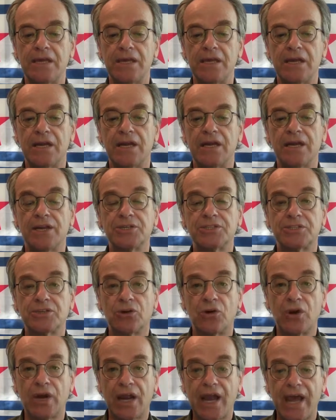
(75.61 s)
In a
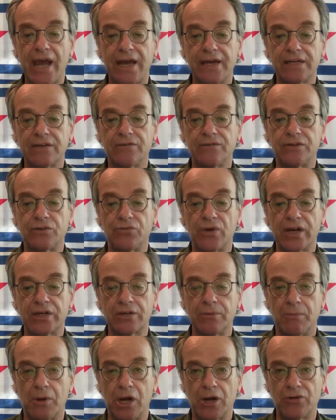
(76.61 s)
historic act of
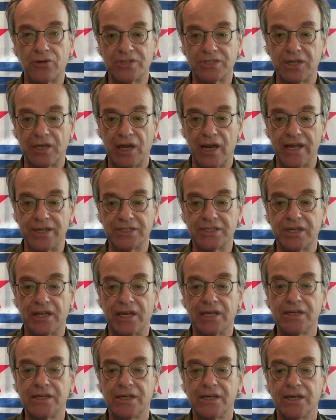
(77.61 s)
direct democracy last
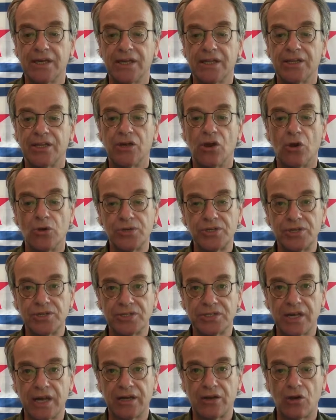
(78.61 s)
night, the
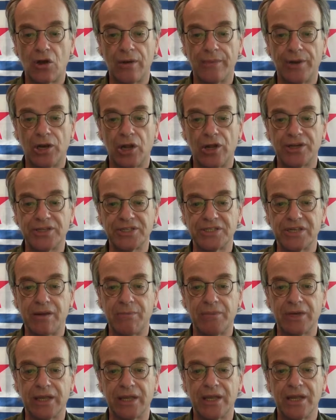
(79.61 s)
Oceanside Common Law
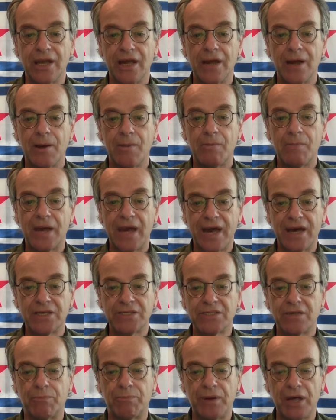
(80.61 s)
Assembly
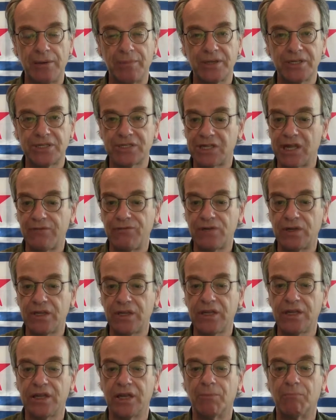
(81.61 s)
passed a public
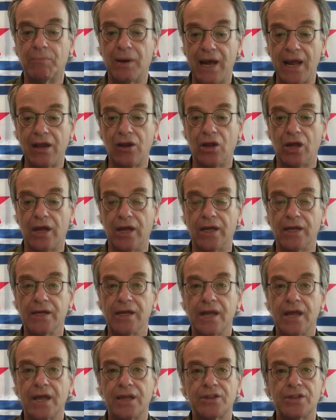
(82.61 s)
safety bylaw
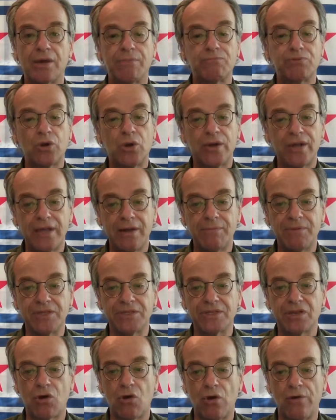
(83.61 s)
that
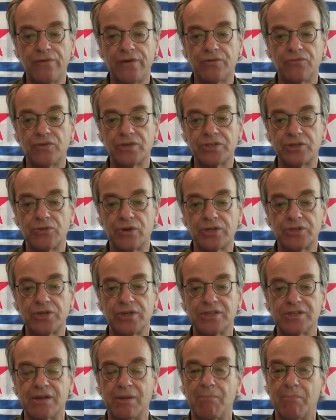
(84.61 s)
prohibits COVID
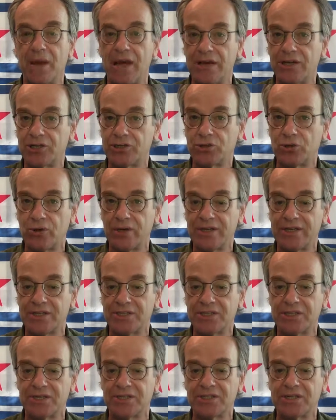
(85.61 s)
restrictions and mandatory
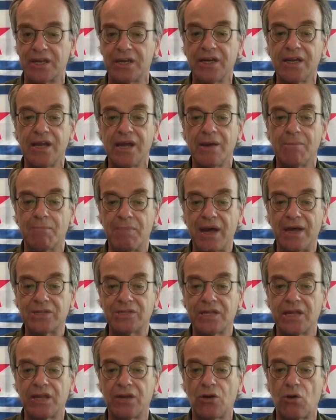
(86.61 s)
distancing,
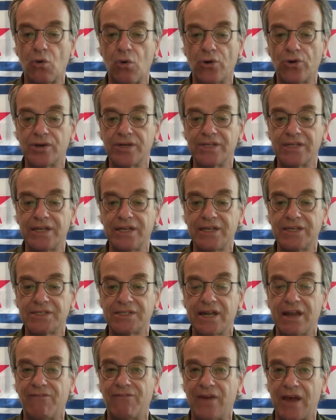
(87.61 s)
masking, quarantines,
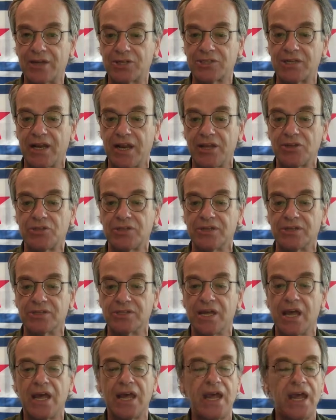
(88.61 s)
and
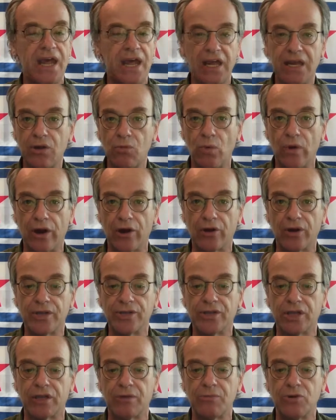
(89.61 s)
vaccinations anywhere
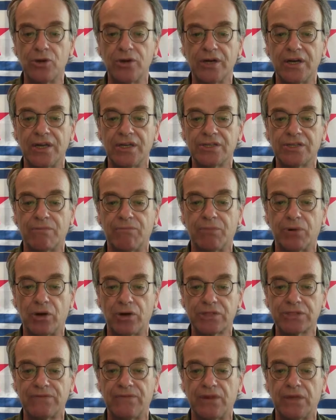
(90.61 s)
in the communities of
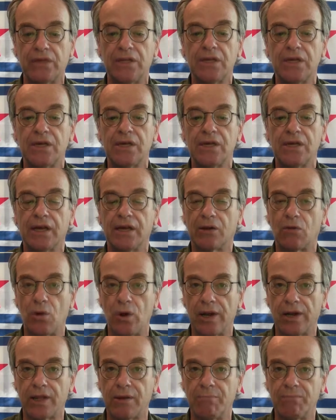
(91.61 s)
Parksville and
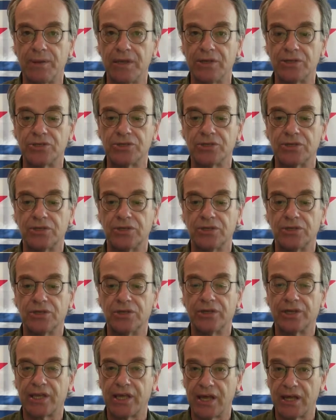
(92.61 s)
Qualicum Beach
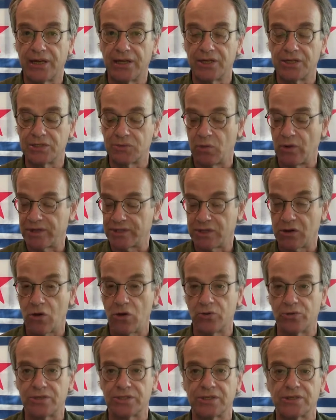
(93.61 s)
on Canada's west
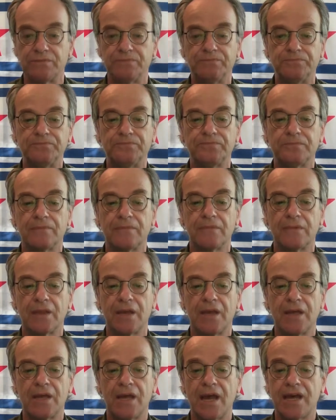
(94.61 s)
coast.
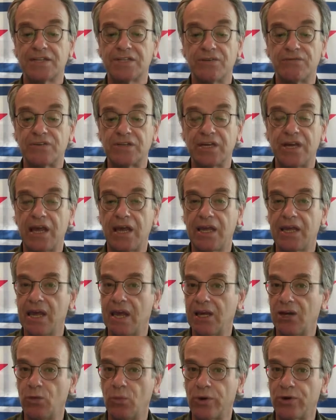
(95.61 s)
As of today,
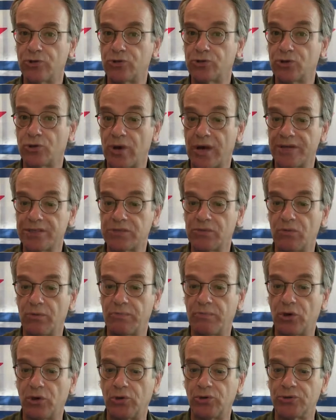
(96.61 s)
anyone who tries to
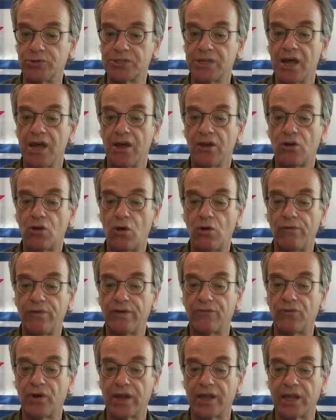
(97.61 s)
impose
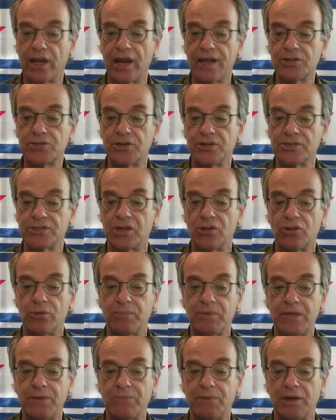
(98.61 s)
COVID regulations on the
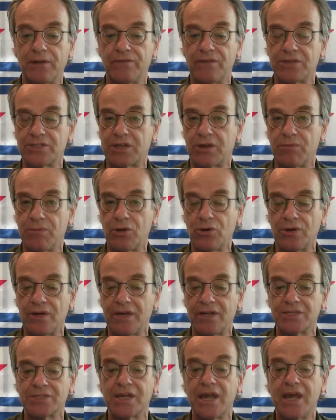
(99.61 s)
people of these
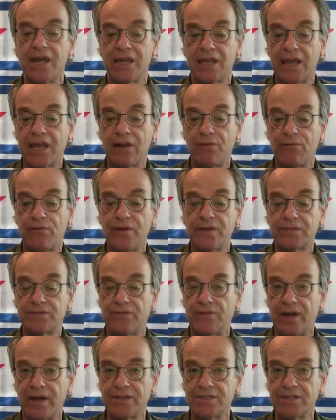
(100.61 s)
communities can face
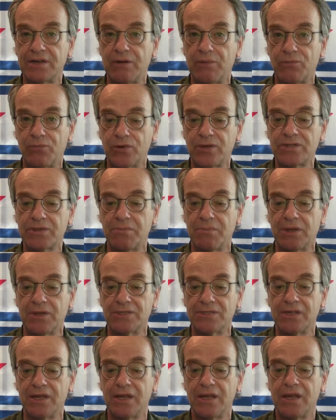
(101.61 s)
fines and
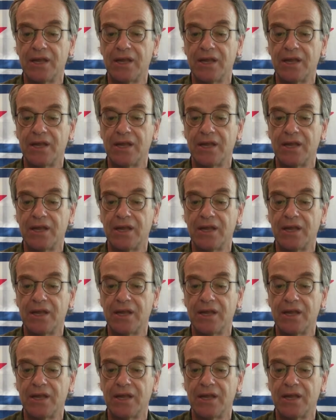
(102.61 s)
imprisonments